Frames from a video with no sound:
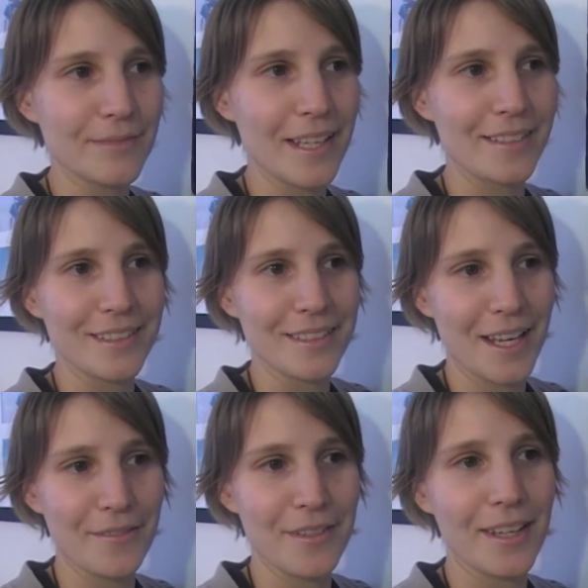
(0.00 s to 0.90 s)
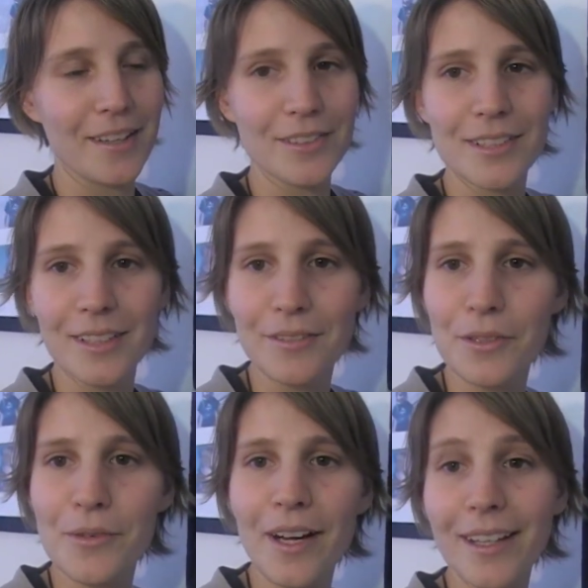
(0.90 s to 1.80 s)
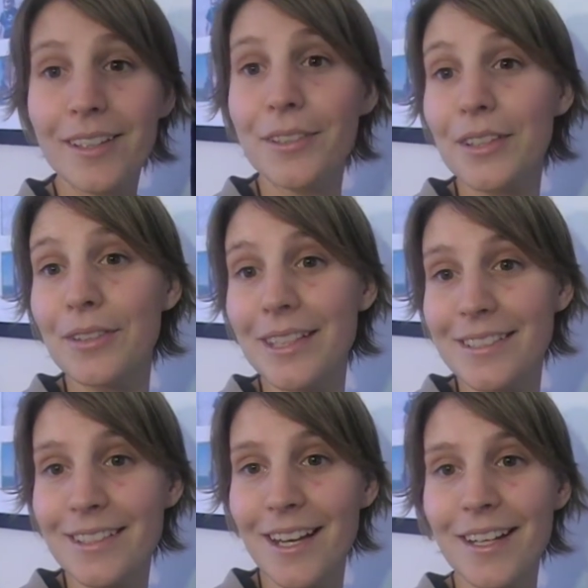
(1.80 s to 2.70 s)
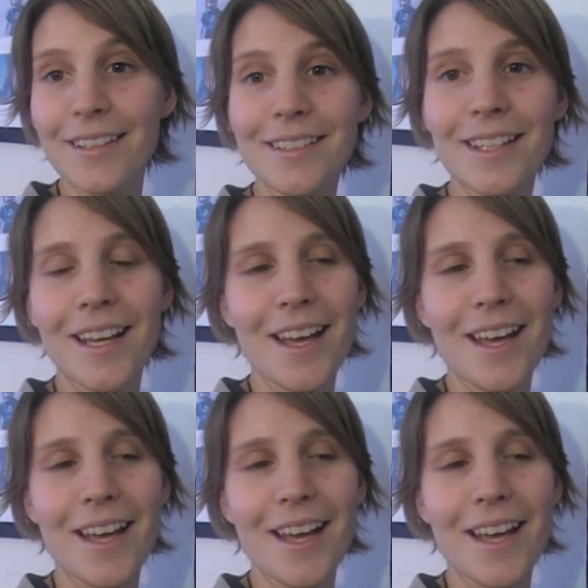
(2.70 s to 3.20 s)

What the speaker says: it doesn't have the energy of Hawaii, although it is an island.